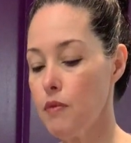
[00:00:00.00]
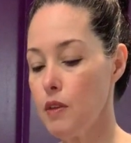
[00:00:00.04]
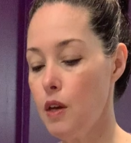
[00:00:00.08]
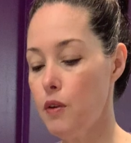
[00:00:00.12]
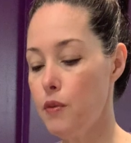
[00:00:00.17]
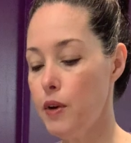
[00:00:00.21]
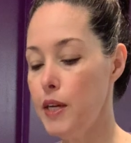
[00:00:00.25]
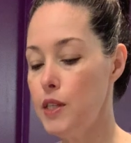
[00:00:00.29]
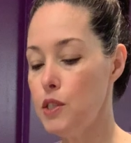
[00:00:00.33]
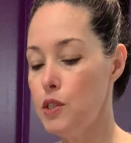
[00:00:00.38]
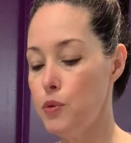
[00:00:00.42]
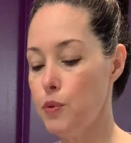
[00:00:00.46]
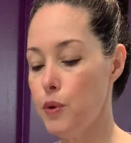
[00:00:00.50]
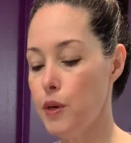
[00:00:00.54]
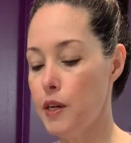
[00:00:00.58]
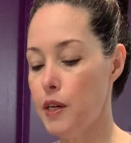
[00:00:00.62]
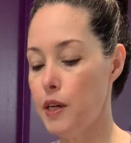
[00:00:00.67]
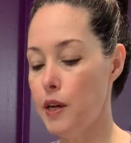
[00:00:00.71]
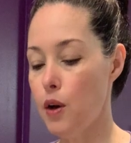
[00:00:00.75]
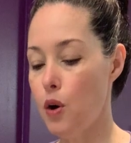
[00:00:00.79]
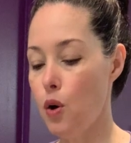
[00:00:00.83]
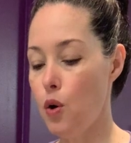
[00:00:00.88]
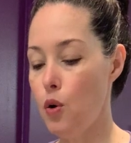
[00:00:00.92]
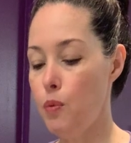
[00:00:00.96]
All right, so we're going
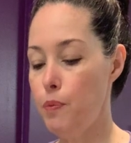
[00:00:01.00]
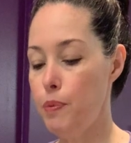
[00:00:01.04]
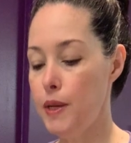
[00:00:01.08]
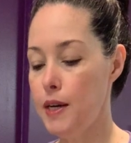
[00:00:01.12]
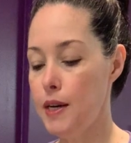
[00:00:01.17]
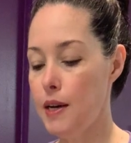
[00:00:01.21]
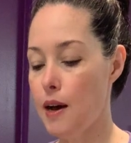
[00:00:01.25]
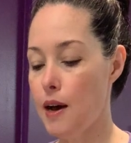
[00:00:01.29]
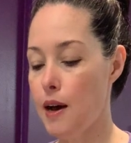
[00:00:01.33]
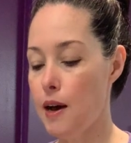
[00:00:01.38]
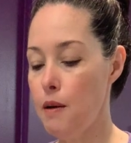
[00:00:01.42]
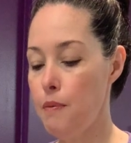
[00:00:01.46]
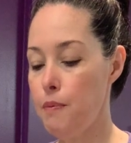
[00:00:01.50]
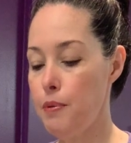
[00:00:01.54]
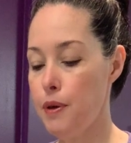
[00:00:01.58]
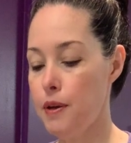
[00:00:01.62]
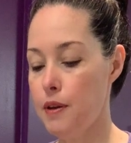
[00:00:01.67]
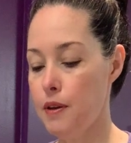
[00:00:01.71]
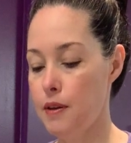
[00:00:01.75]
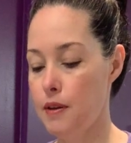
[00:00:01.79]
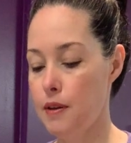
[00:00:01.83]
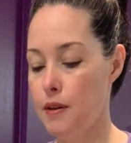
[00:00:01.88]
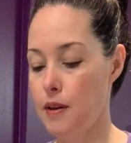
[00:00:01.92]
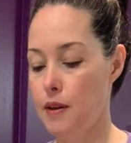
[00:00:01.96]
to open up
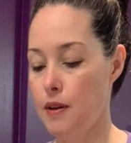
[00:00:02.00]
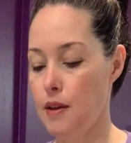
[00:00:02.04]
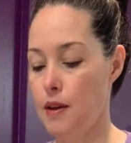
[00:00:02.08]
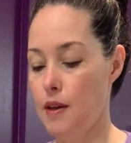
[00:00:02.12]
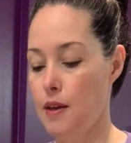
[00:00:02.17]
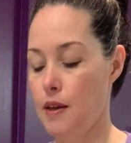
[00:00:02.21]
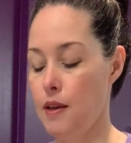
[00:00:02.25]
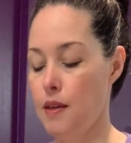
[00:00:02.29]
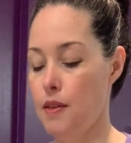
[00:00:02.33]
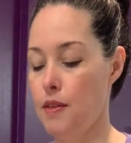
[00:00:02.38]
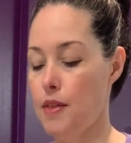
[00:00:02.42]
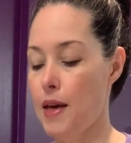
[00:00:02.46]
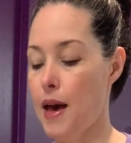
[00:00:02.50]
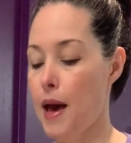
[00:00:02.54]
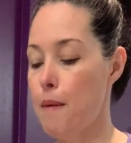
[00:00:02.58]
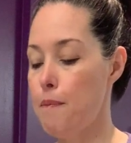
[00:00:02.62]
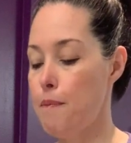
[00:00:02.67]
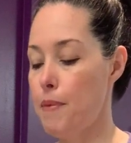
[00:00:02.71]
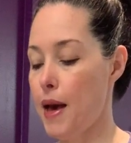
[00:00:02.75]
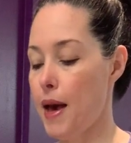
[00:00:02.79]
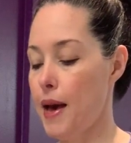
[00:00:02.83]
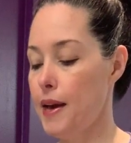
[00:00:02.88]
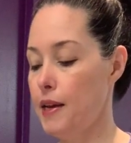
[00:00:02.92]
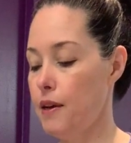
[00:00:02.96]
that
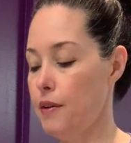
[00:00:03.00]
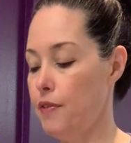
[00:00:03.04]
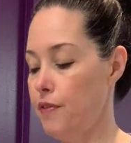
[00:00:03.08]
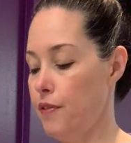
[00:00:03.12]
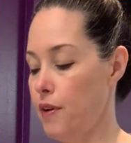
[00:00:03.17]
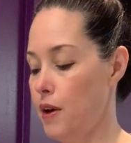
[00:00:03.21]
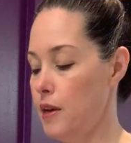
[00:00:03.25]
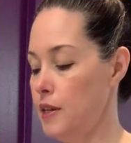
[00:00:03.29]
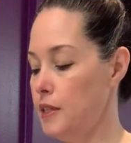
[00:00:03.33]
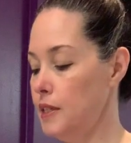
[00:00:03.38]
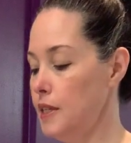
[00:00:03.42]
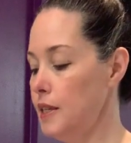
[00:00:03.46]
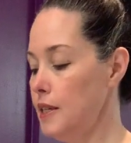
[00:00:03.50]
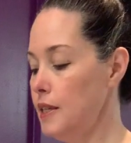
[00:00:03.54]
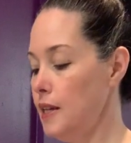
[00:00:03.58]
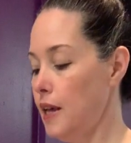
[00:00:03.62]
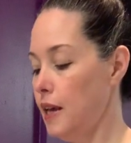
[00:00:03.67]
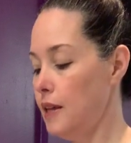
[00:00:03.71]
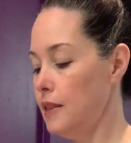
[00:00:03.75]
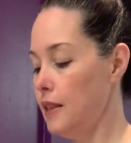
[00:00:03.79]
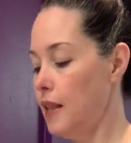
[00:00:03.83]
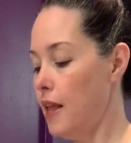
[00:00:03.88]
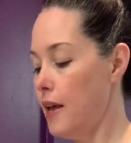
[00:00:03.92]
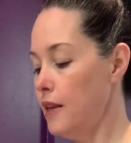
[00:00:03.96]
bag of fondant,
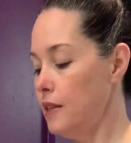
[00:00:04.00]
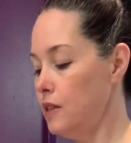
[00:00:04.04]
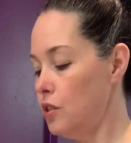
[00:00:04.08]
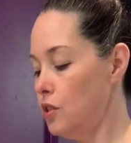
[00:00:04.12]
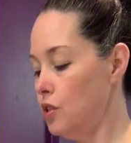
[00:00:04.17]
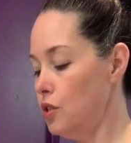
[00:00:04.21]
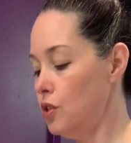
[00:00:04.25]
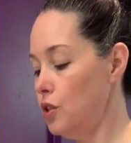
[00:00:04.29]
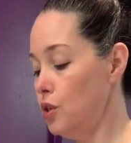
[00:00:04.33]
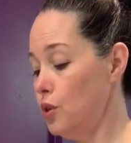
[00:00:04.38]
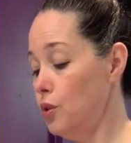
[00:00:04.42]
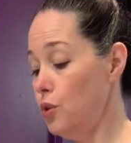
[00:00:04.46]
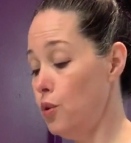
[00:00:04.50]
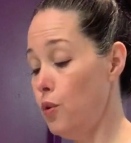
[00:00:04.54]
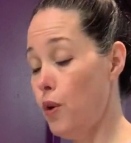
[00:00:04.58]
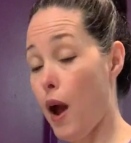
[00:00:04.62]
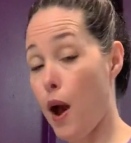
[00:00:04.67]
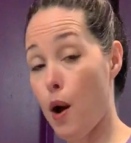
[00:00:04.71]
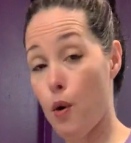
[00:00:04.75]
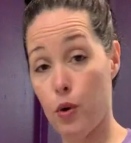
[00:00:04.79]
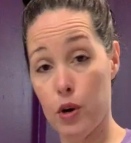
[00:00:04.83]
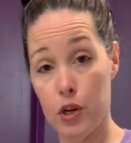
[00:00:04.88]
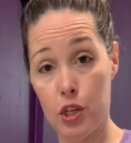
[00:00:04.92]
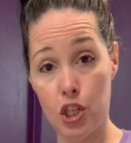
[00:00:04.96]
and let's do
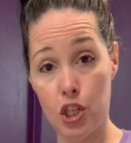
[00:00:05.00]
our